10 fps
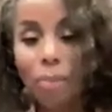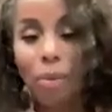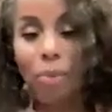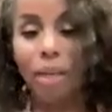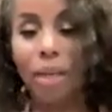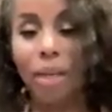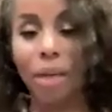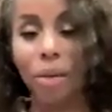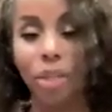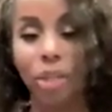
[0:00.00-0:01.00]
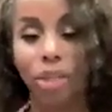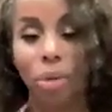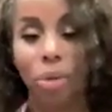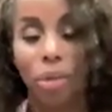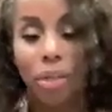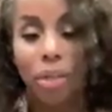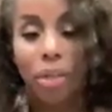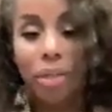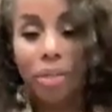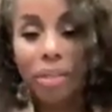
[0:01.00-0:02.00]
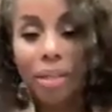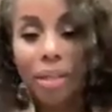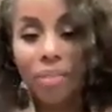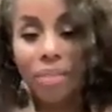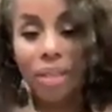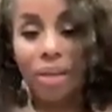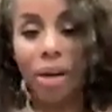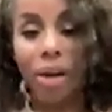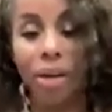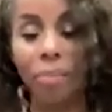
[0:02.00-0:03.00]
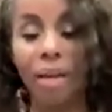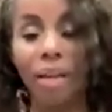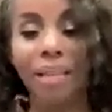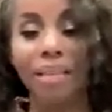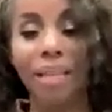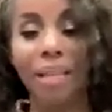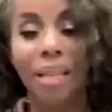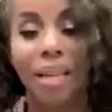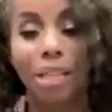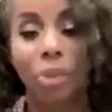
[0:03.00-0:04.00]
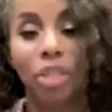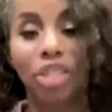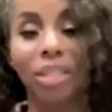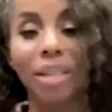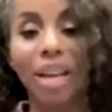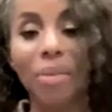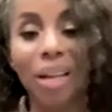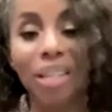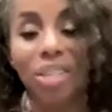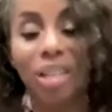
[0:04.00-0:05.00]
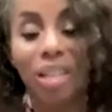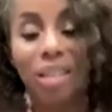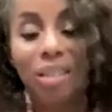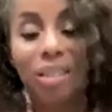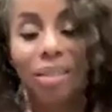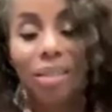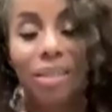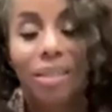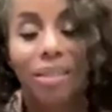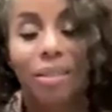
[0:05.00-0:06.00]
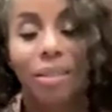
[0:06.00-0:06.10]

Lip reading: Maybe wiggle the shoulders, lifting the heart a bit, switching directions.